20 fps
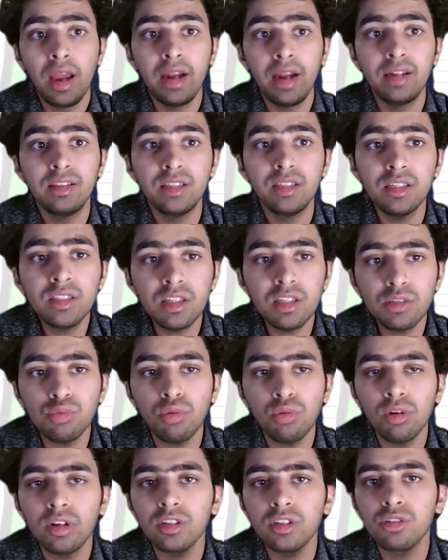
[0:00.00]
And this is
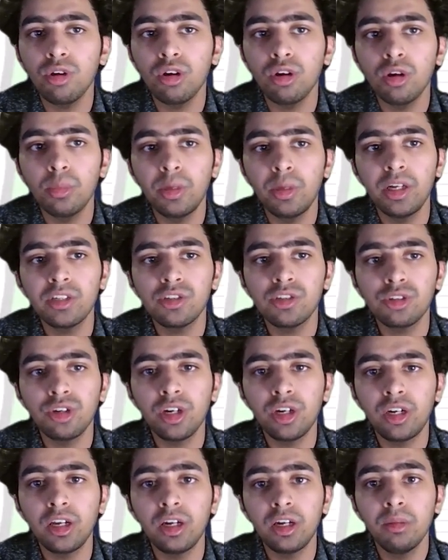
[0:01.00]
what is gonna be
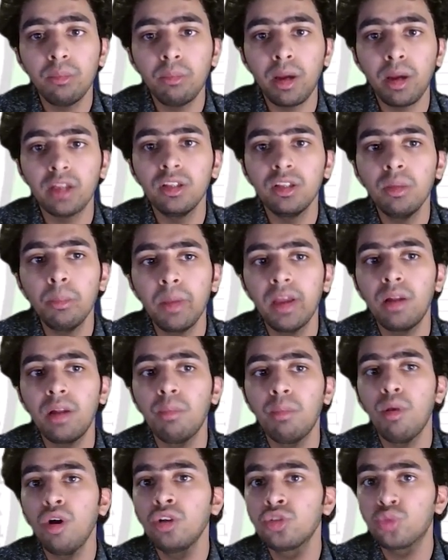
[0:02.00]
designated by the
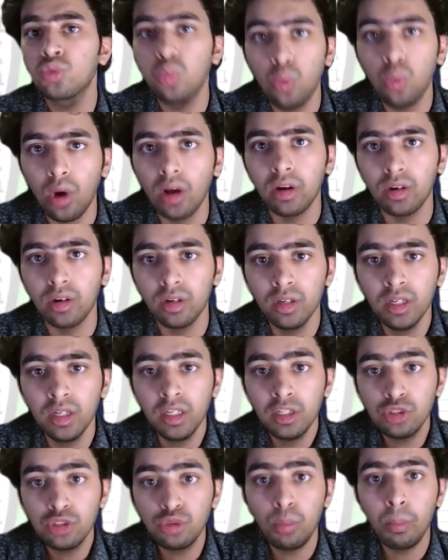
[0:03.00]
mailbox 1.
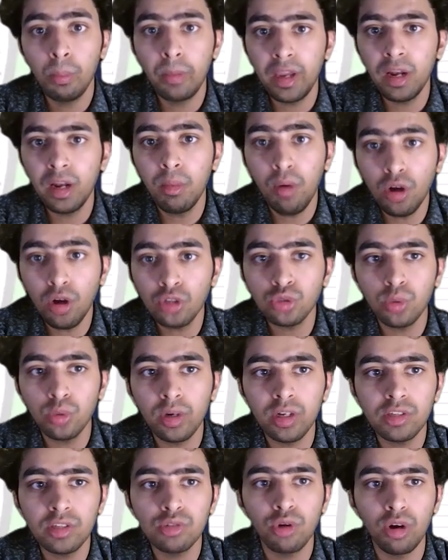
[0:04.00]
So mailbox
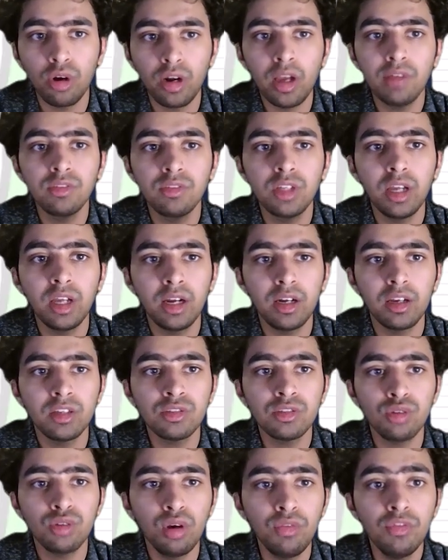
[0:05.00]
1 is gonna have the
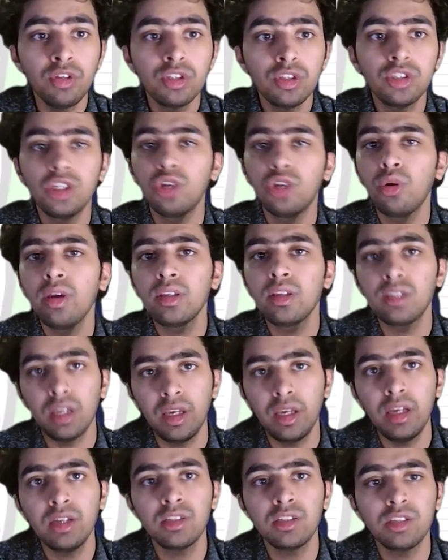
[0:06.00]
address of
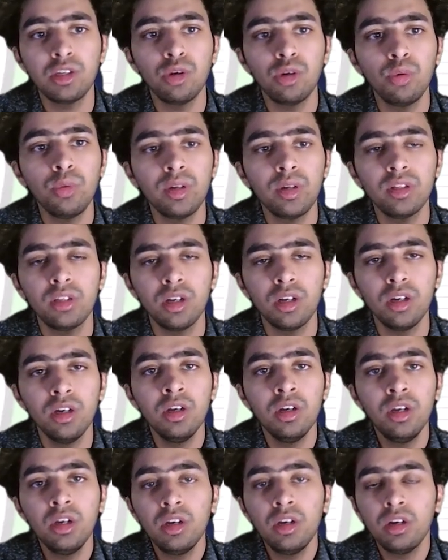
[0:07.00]
0x80 with
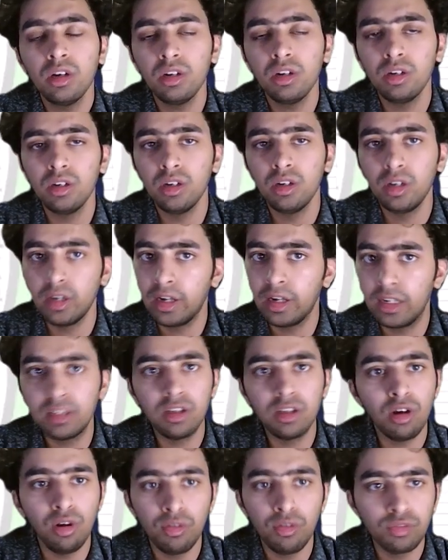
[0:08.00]
the
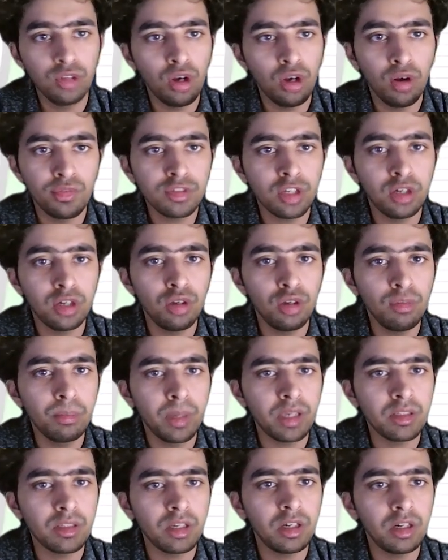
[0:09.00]
on the offset of
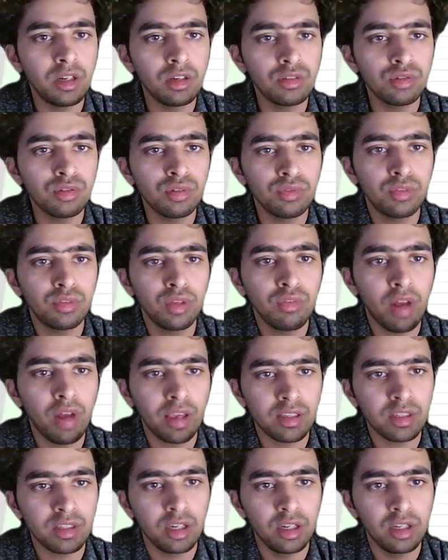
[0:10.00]
base address of the
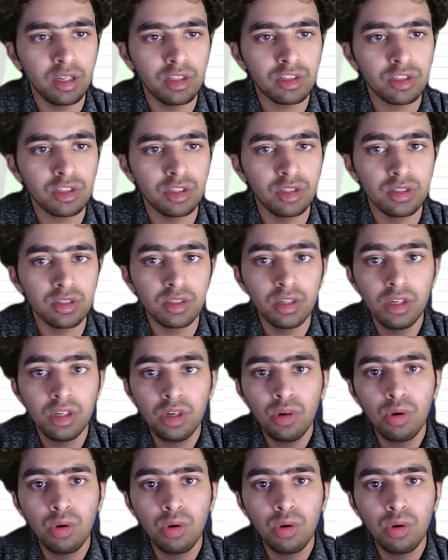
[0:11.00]
FlexCAN instance.